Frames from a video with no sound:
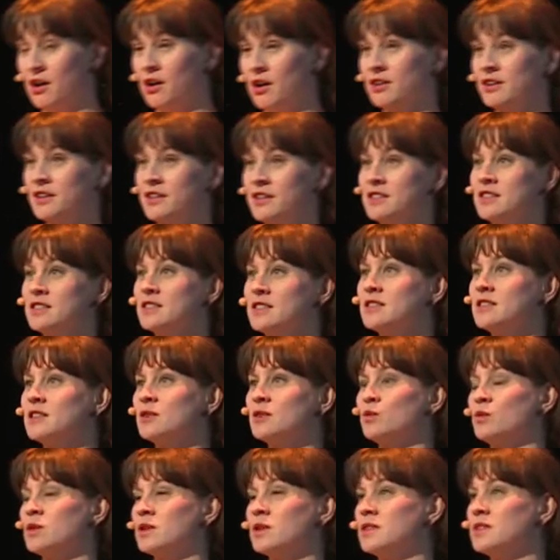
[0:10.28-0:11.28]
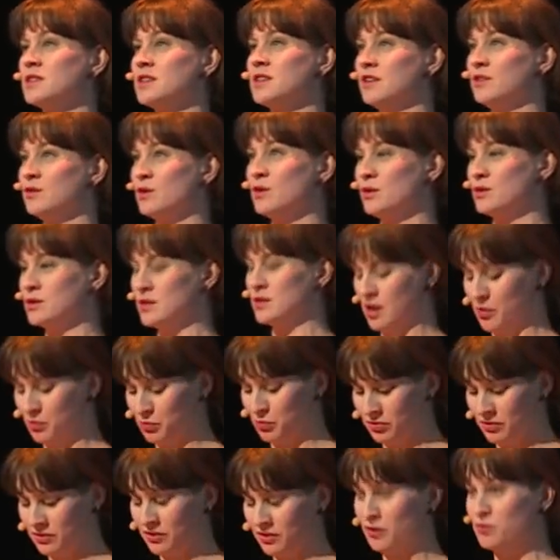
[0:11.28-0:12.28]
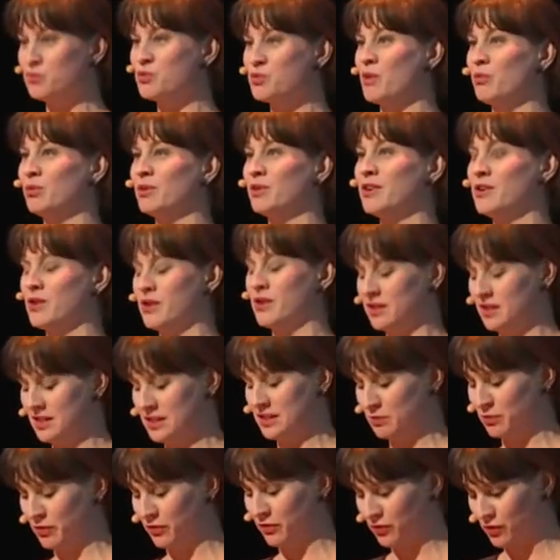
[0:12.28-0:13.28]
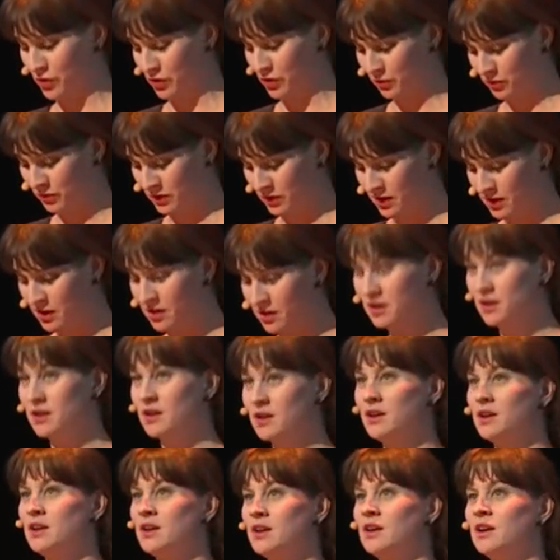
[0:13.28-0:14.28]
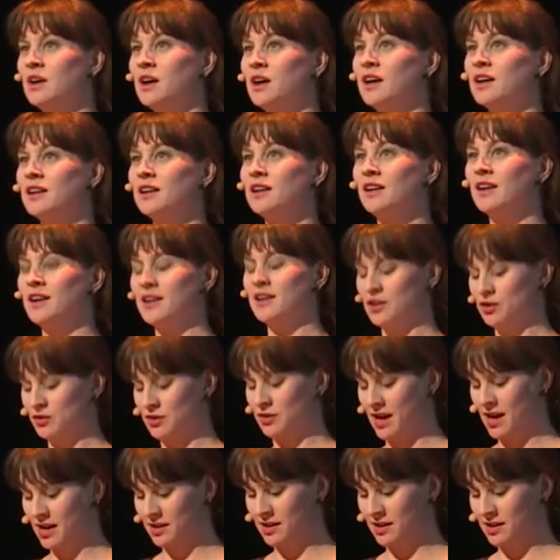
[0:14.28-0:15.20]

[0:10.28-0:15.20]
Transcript: artist once he grows up." You've probably heard this before. I'd like to